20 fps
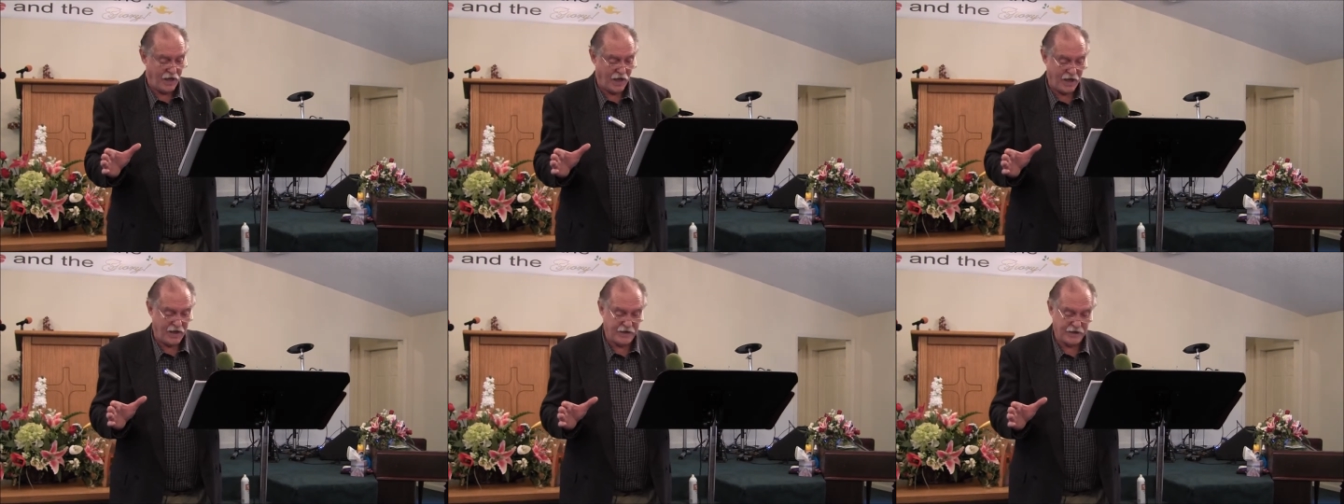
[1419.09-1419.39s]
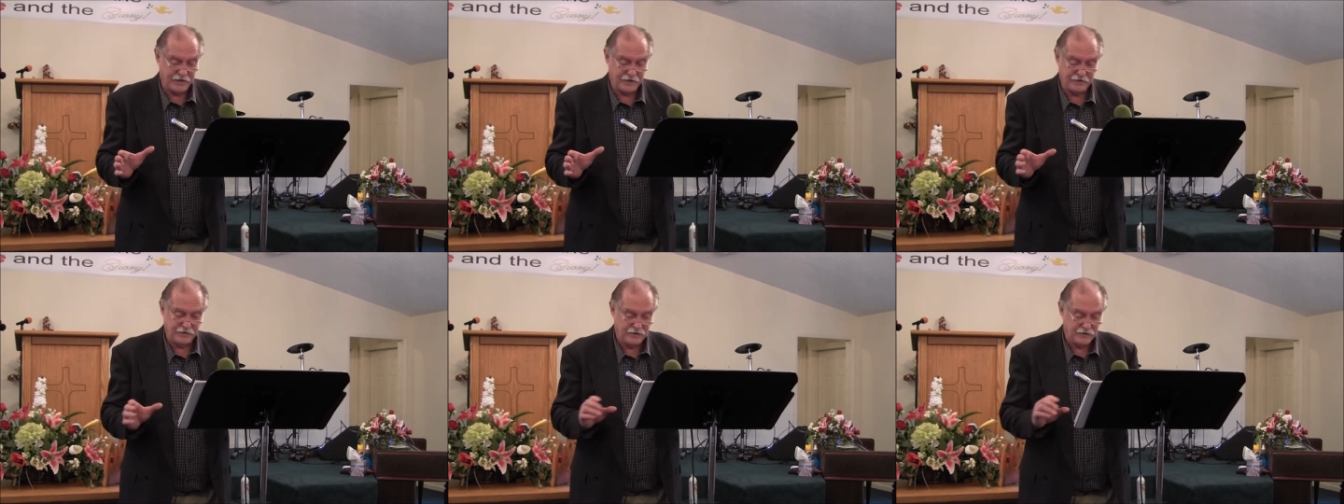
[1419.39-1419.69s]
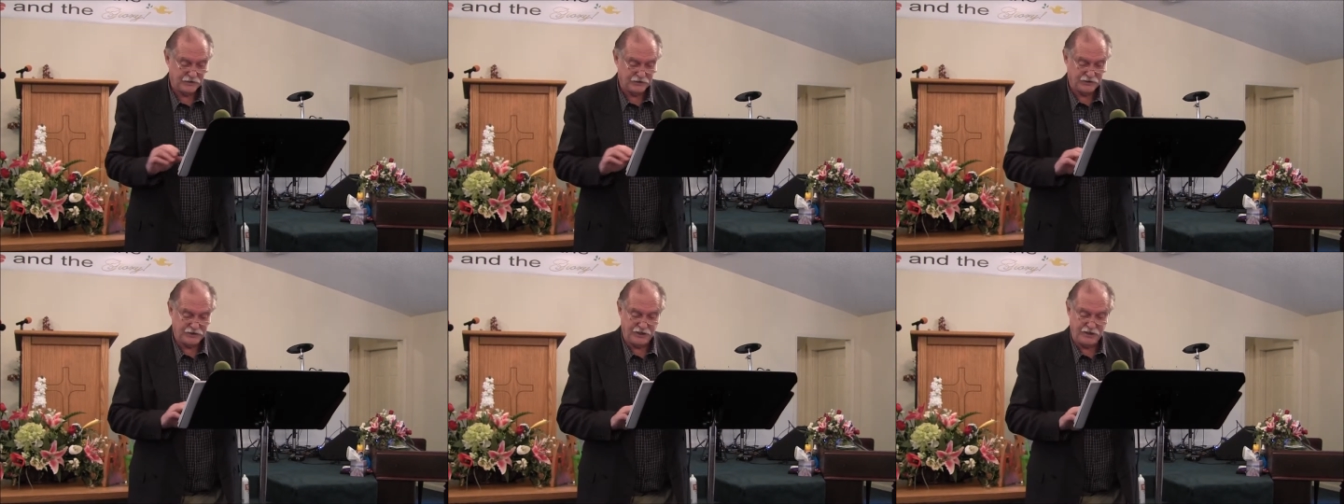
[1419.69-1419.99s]
and
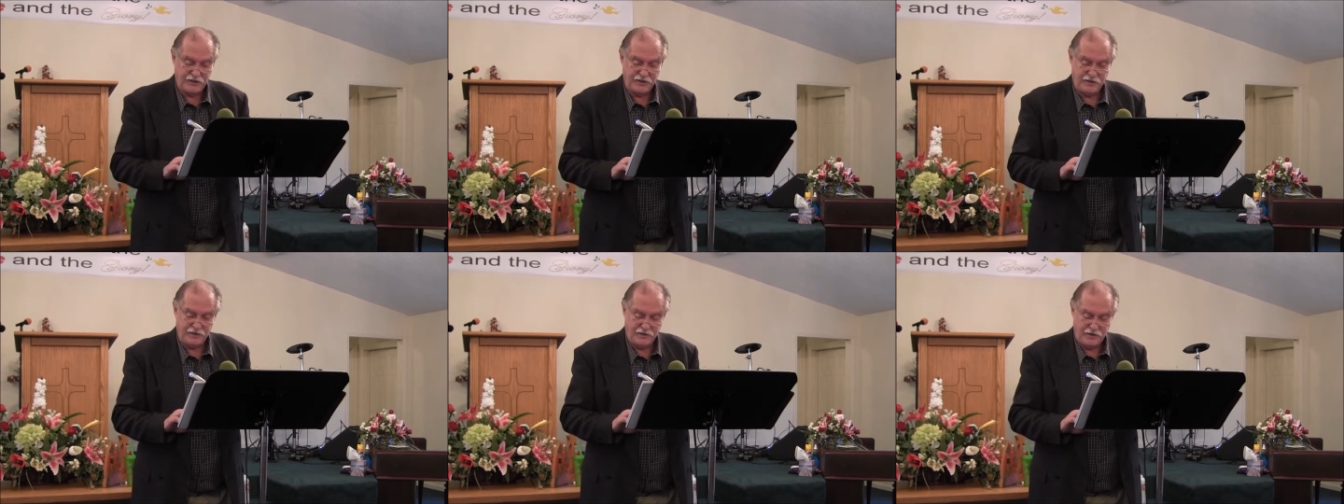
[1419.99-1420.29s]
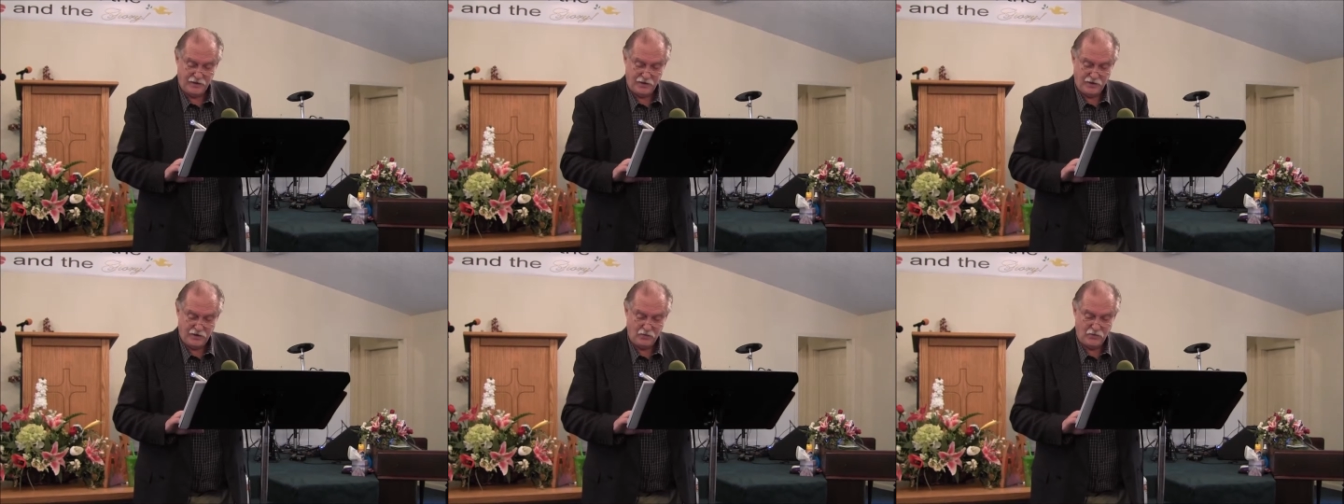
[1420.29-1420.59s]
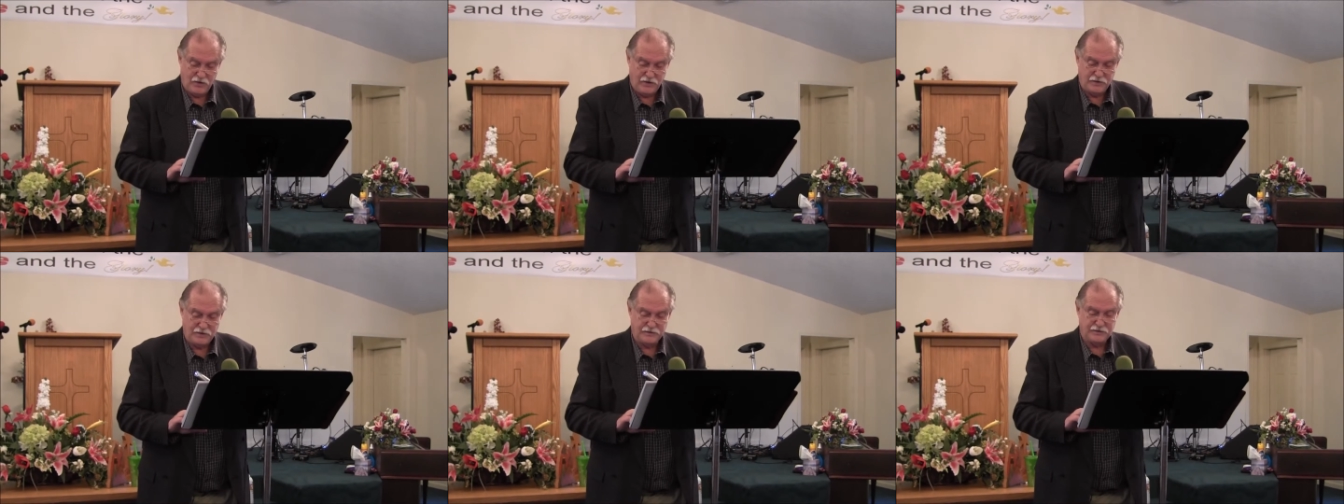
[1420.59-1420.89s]
she
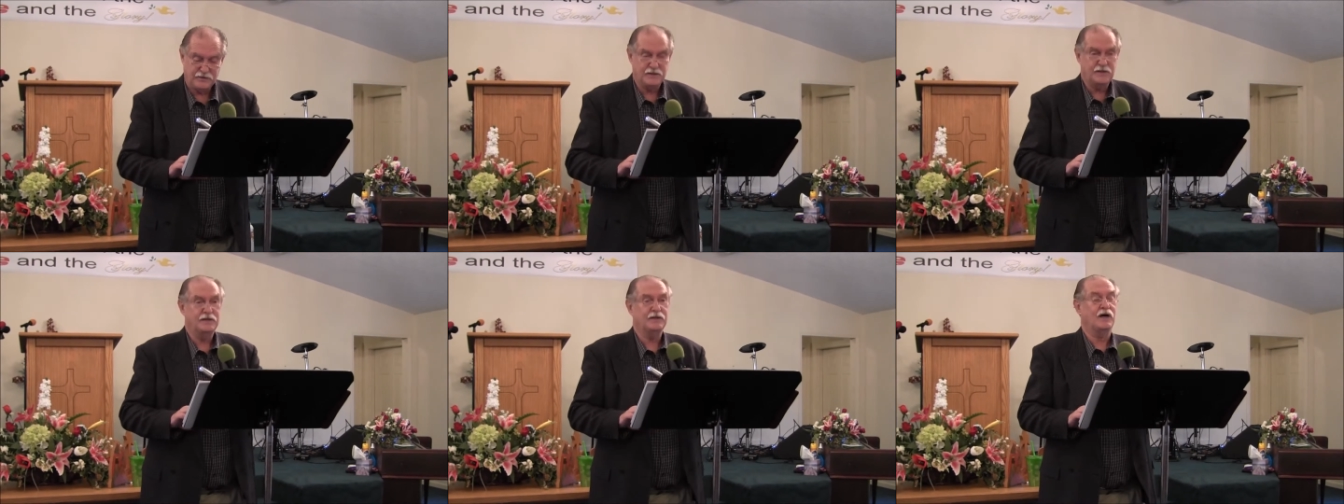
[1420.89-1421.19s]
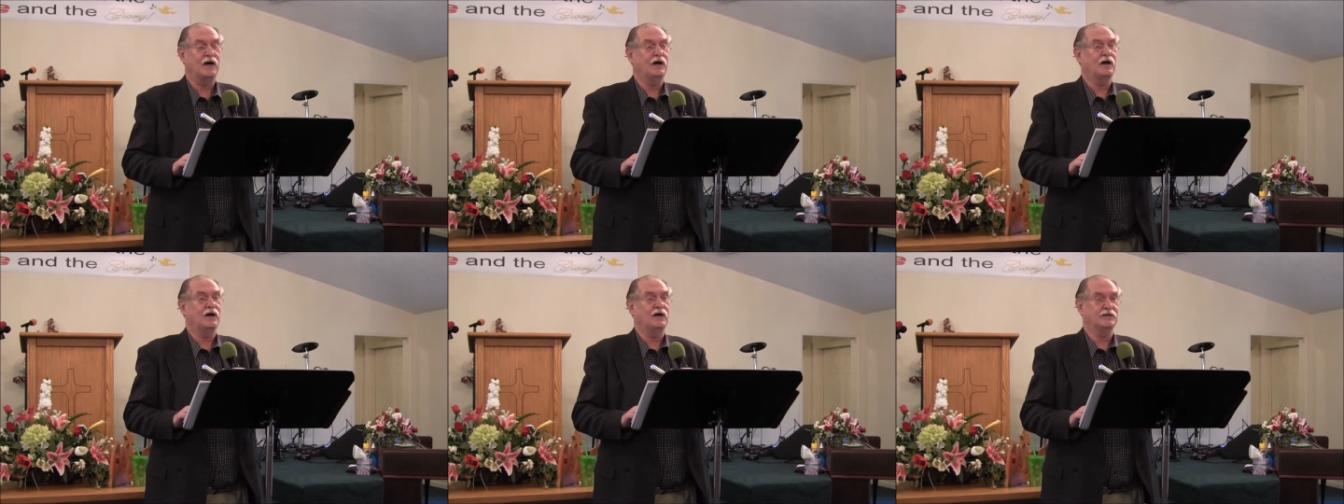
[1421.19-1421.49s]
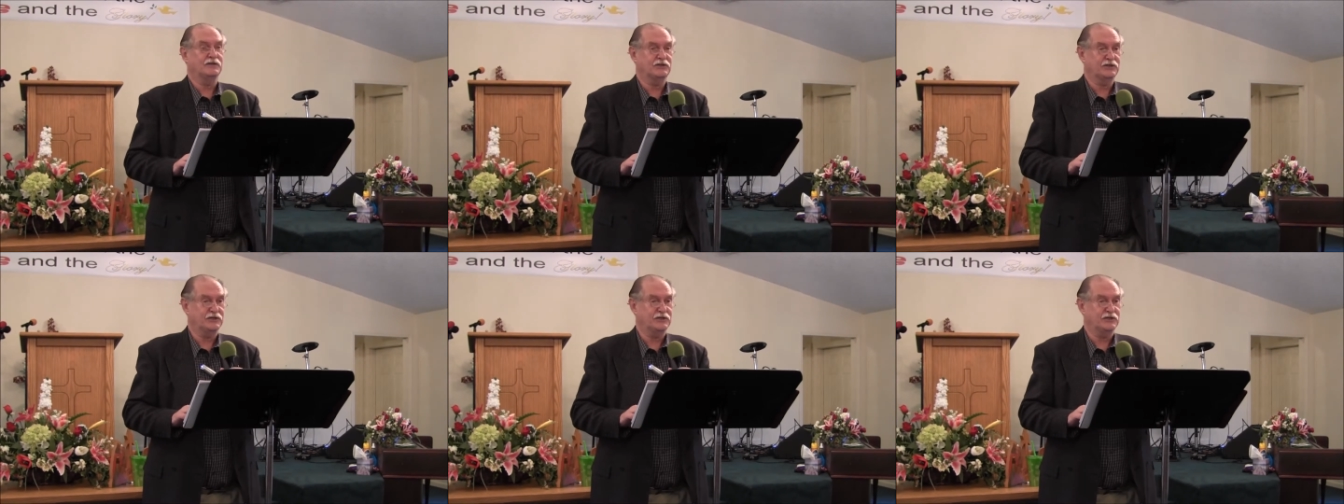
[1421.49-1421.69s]
was uh,